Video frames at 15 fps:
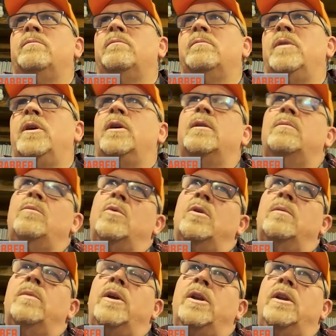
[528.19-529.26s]
making
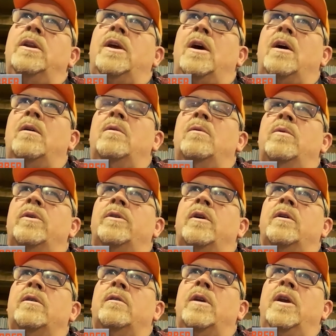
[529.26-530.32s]
more money now with
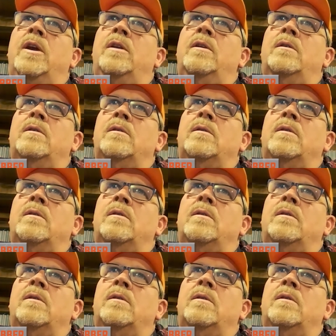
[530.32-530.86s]
our grain,